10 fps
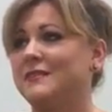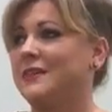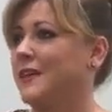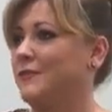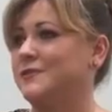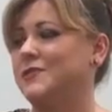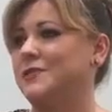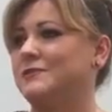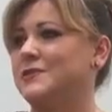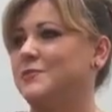I give
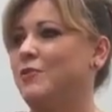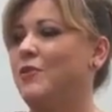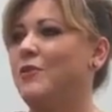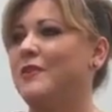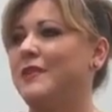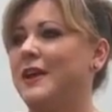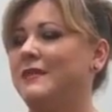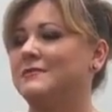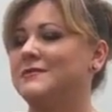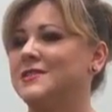student support,
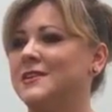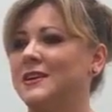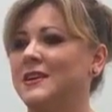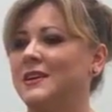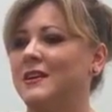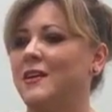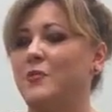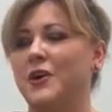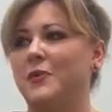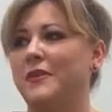and I
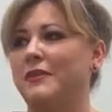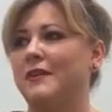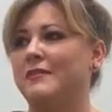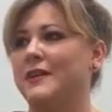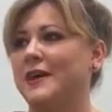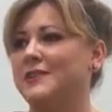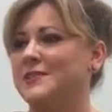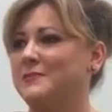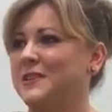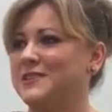work with the other
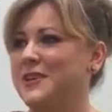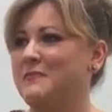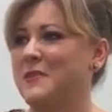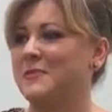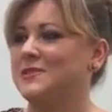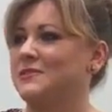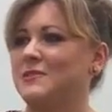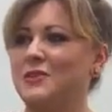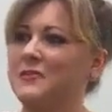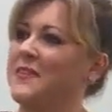academic team members
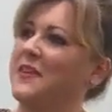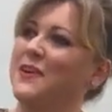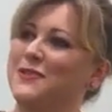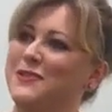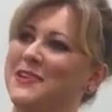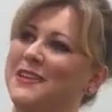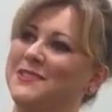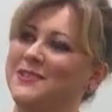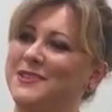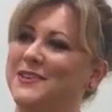all around the country
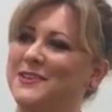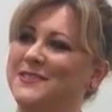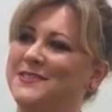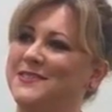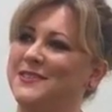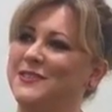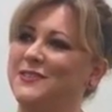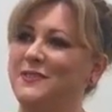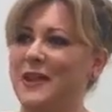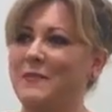to
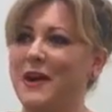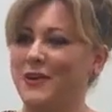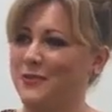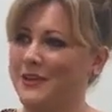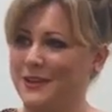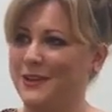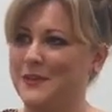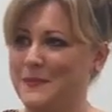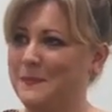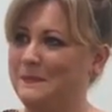develop our
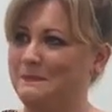curriculum.